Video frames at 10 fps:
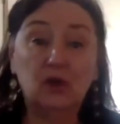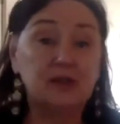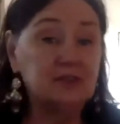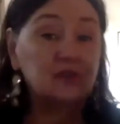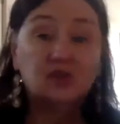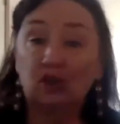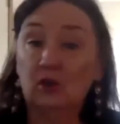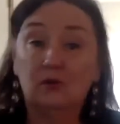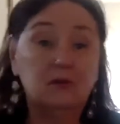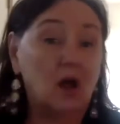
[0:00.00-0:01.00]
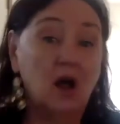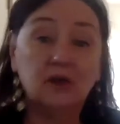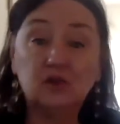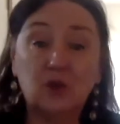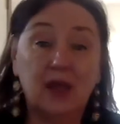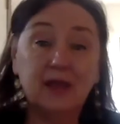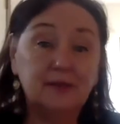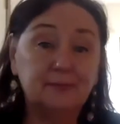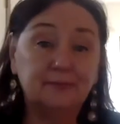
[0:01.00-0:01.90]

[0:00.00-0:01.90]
I said, sure, I'll try it.